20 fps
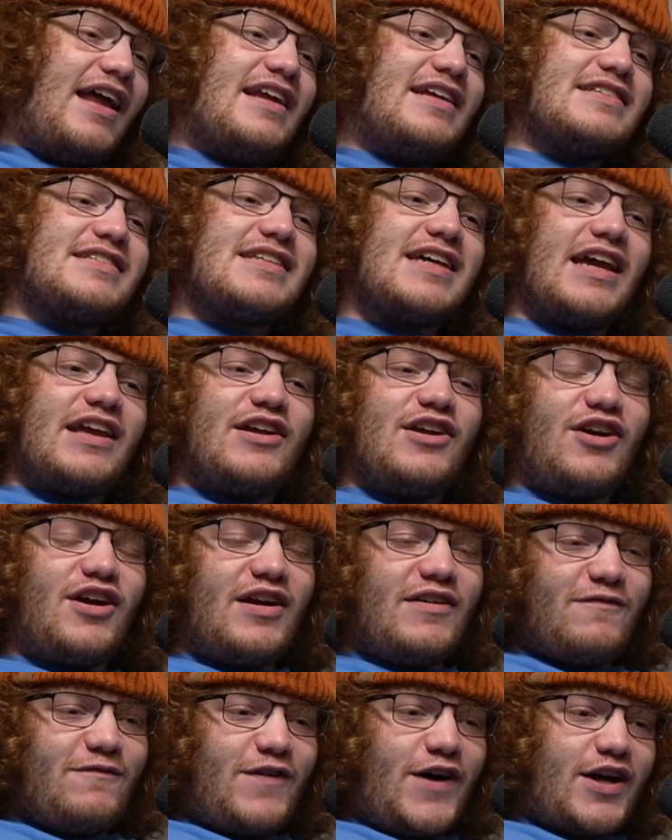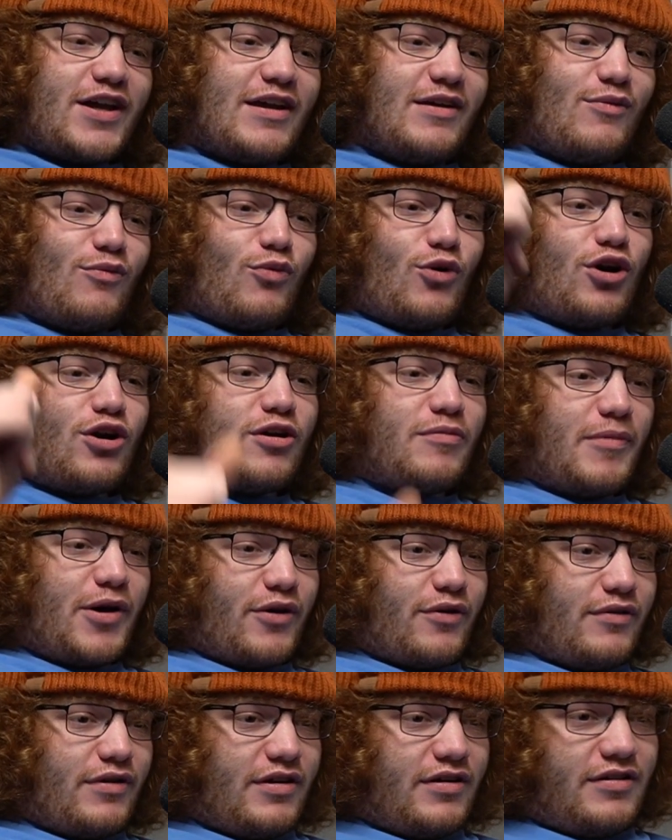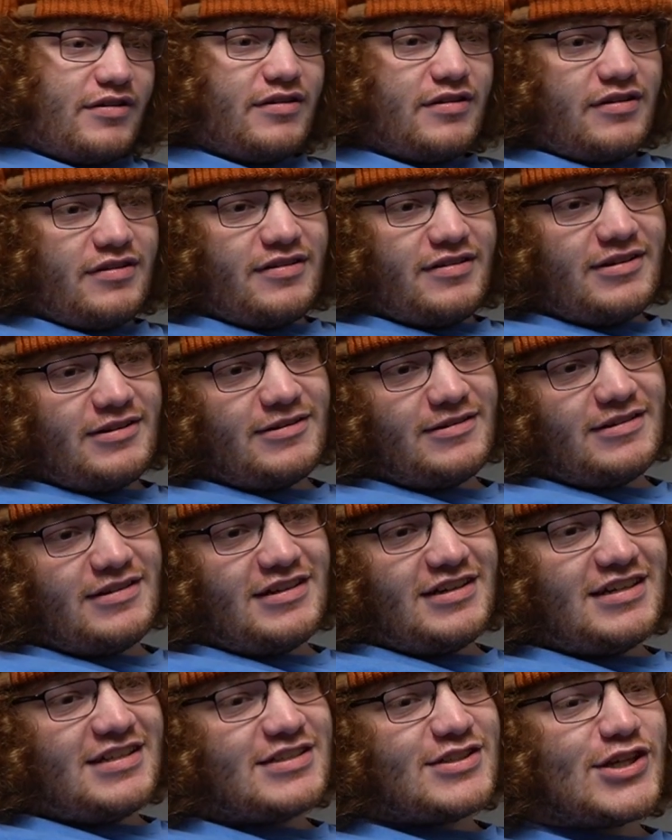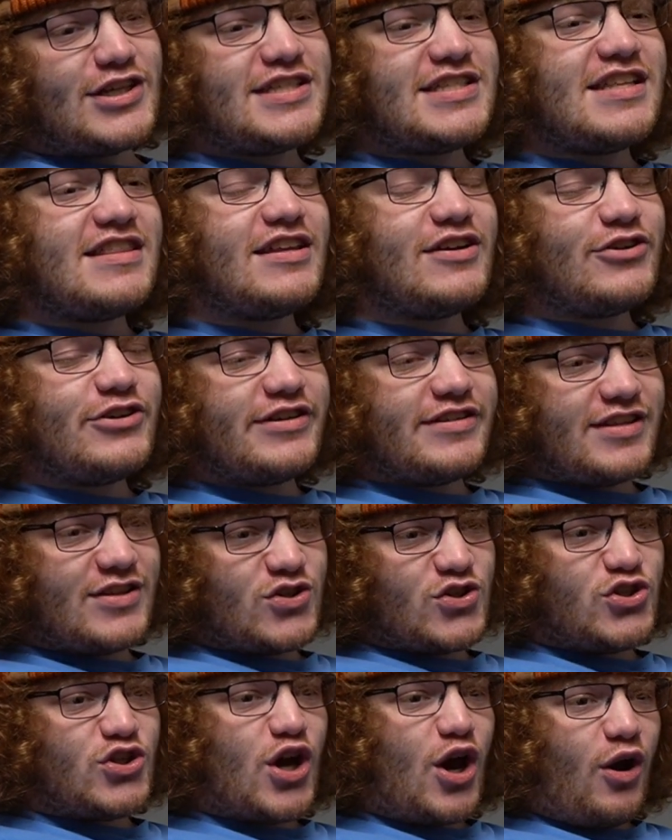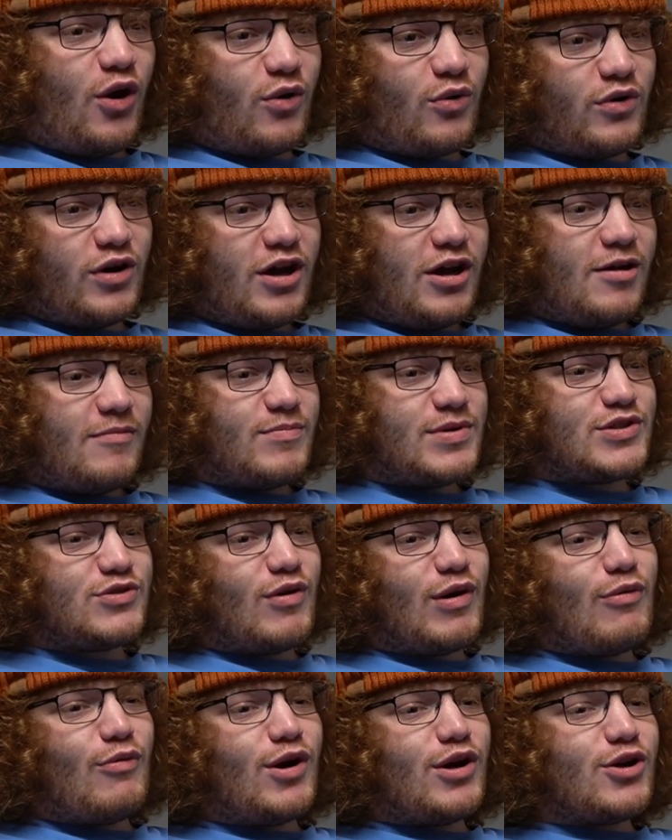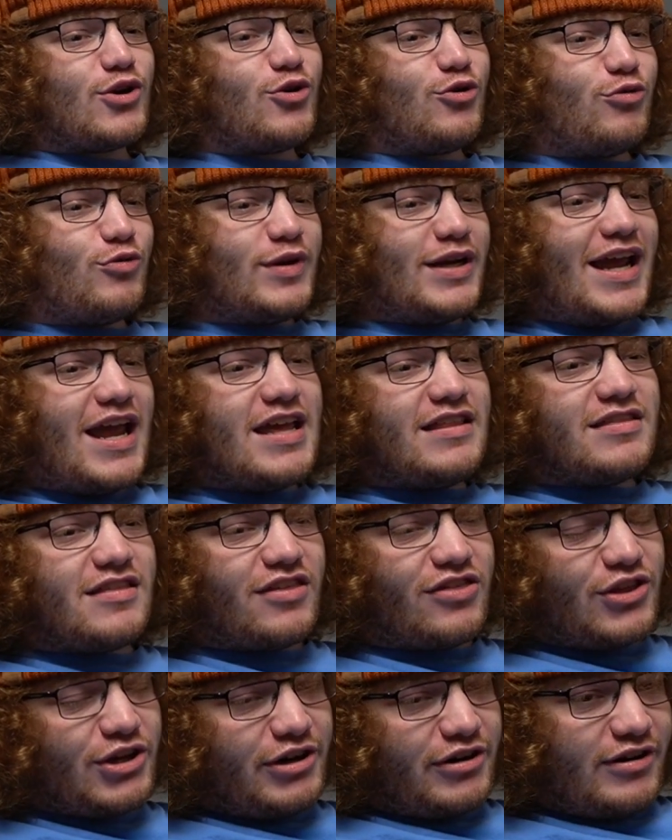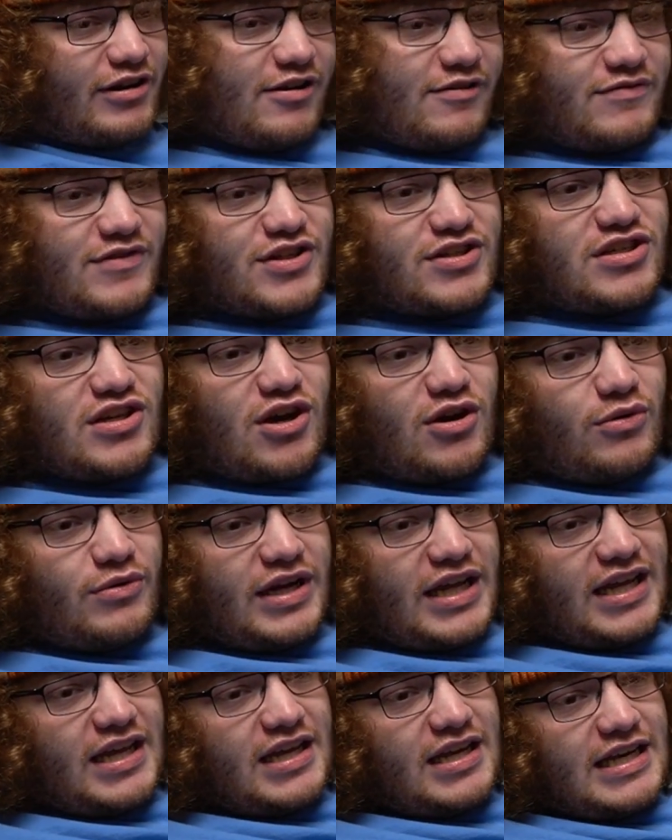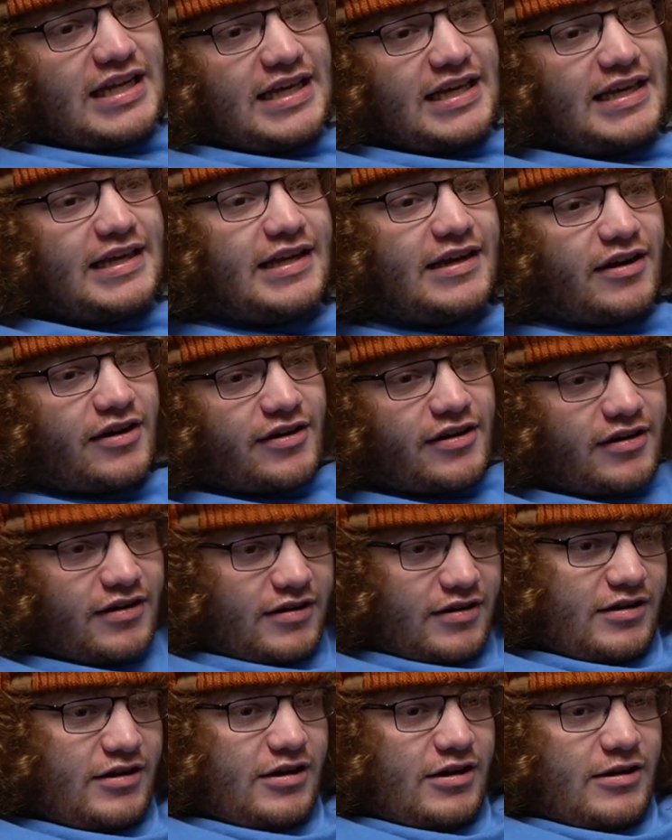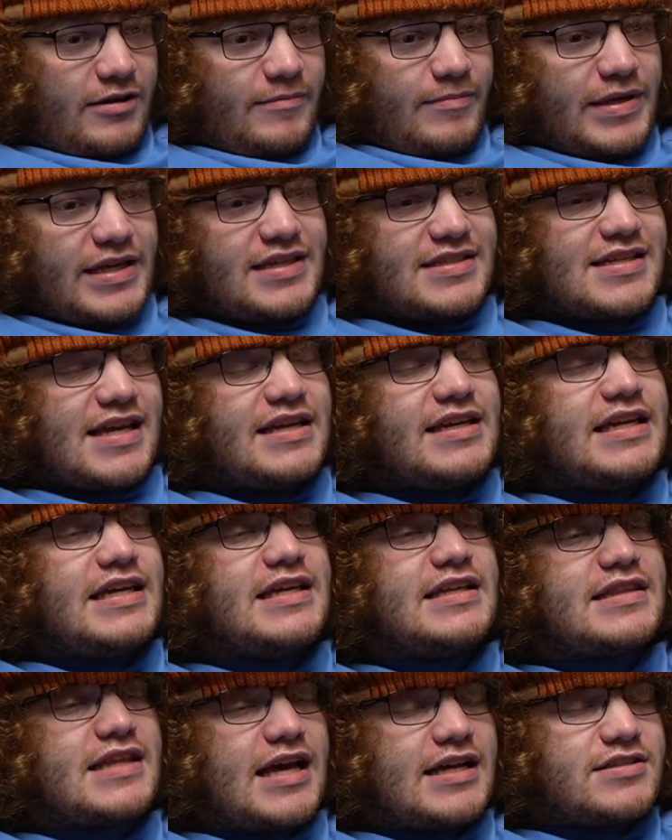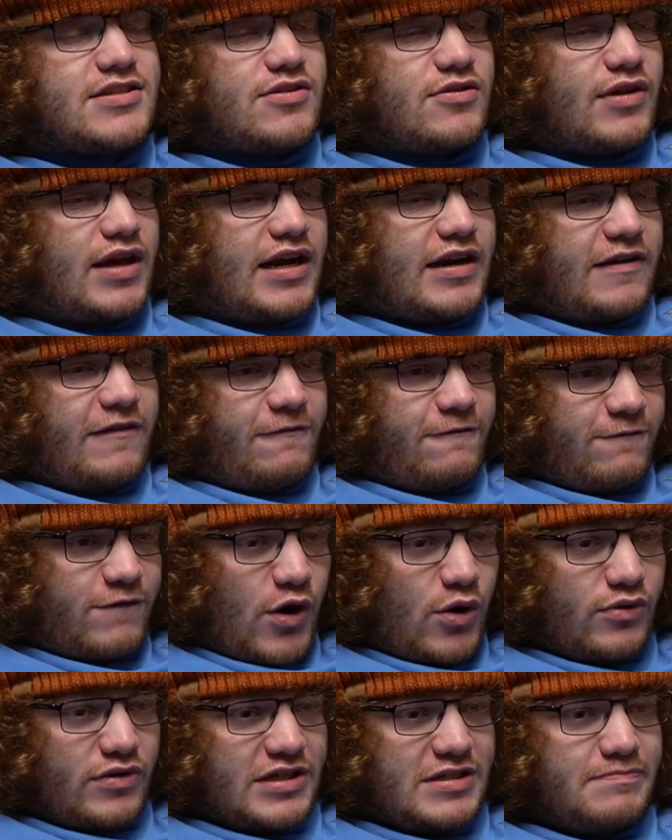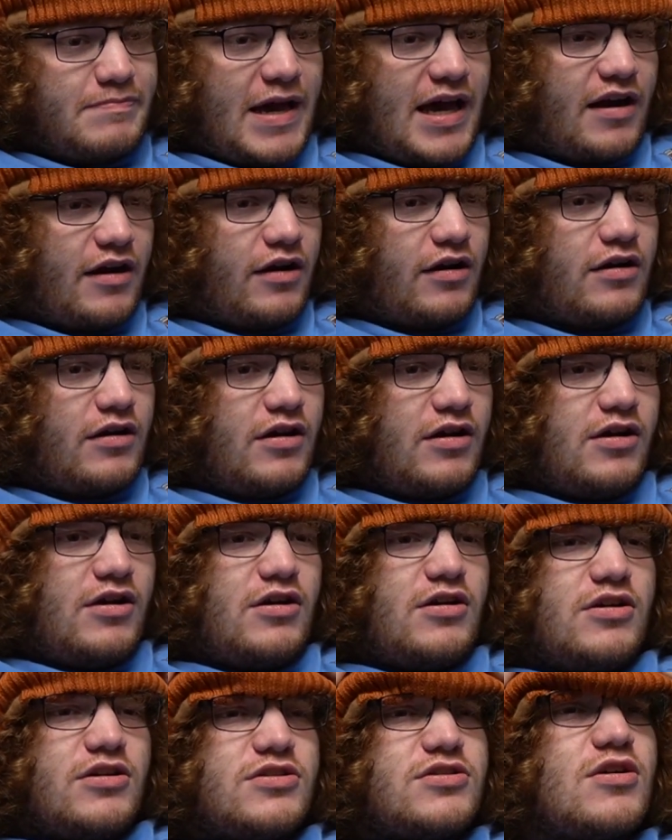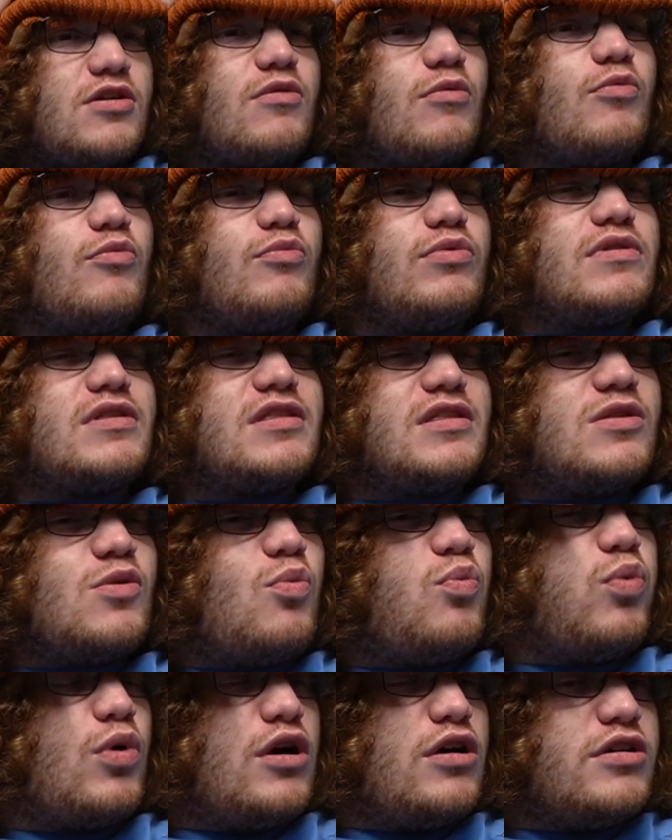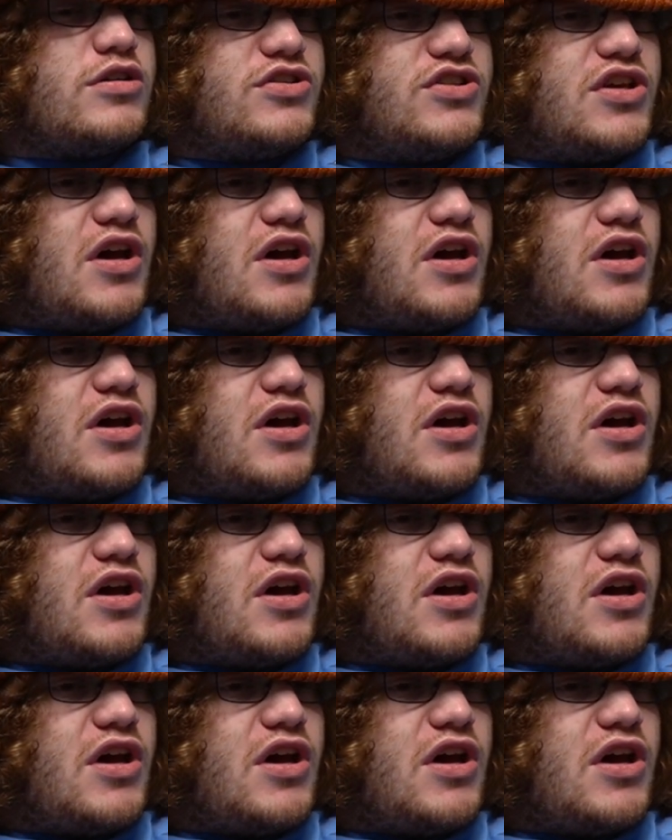and it's like you're in fucking work mode. So that's the theory of the zone. But so I want to create the theory of the zone in here because I need that so that I can focus better. So with the work